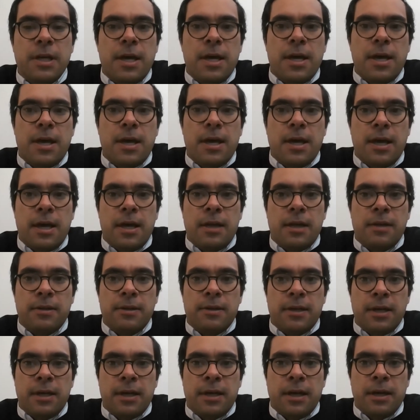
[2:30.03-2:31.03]
and
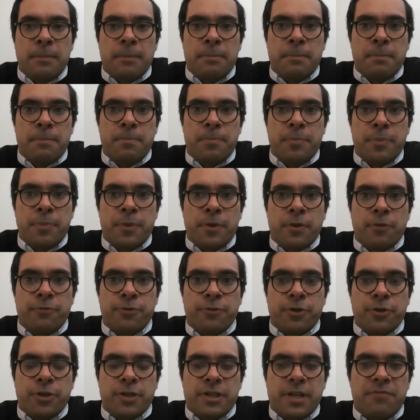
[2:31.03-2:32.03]
um, of course
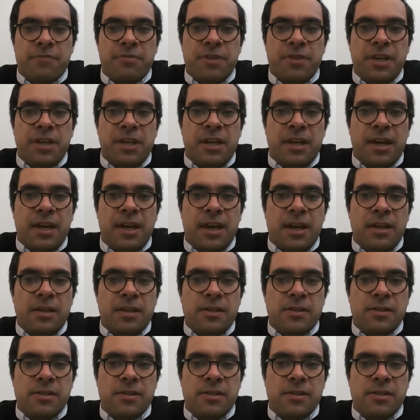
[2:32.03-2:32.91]
having CASE